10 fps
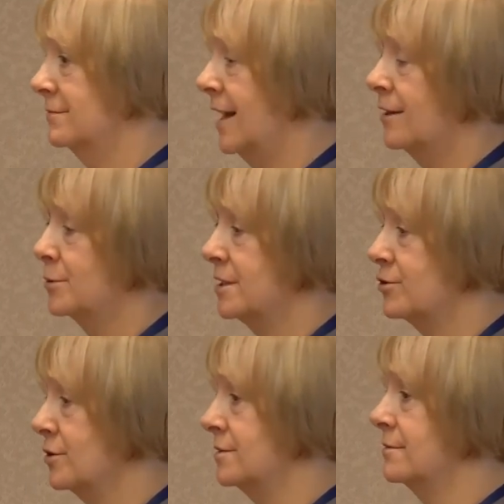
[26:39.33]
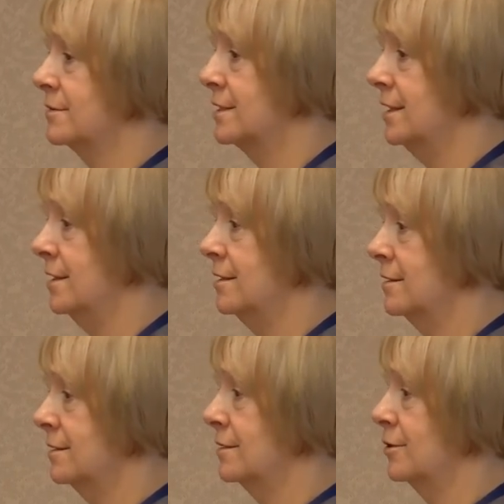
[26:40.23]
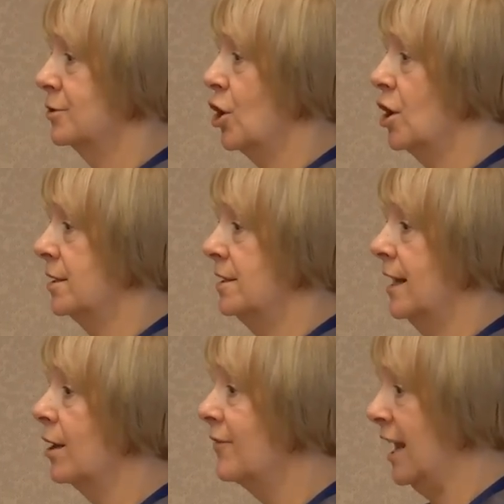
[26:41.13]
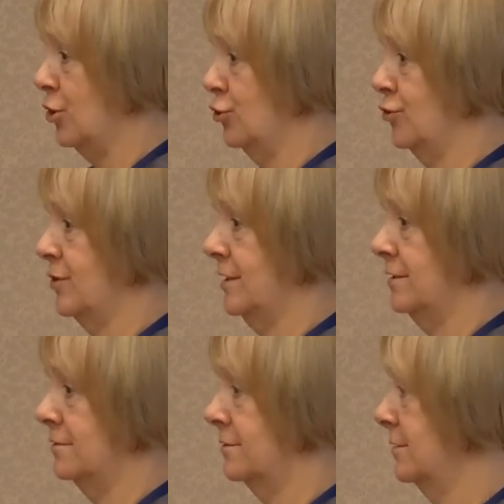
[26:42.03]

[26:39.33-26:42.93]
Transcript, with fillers: acquisitions in, you know, talk in elevators and,